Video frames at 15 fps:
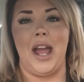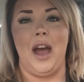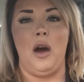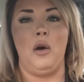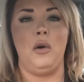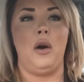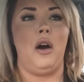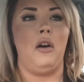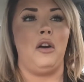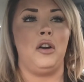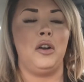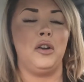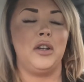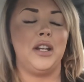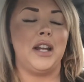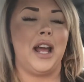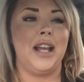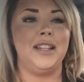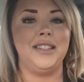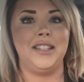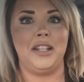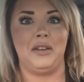out our hooded
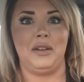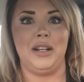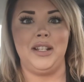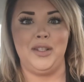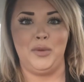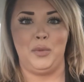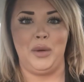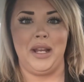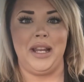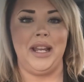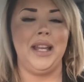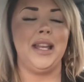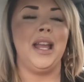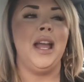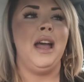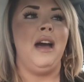eyes series week